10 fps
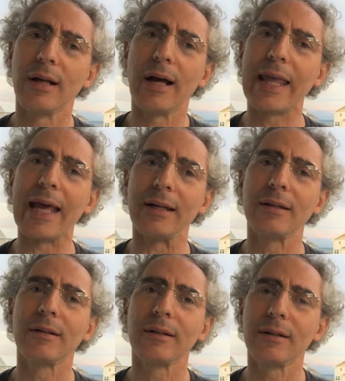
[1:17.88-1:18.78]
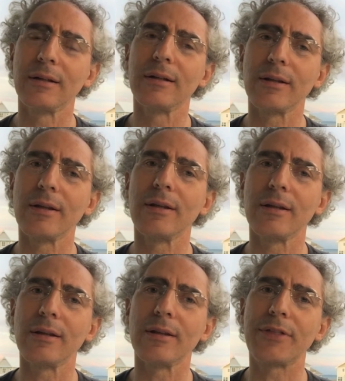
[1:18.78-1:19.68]
again,
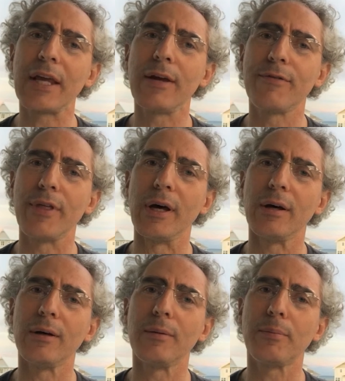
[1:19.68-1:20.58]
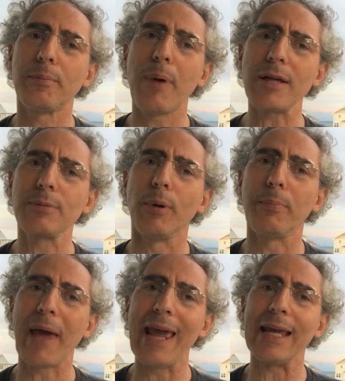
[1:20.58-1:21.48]
think of the possible
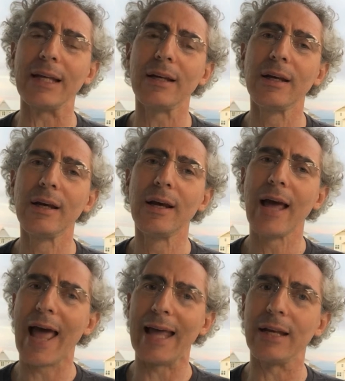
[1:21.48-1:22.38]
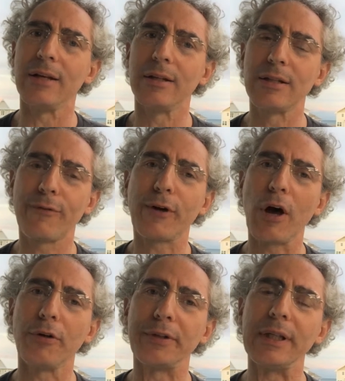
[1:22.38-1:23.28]
pain and
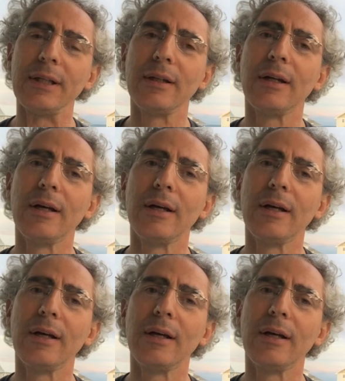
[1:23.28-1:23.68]
difficulty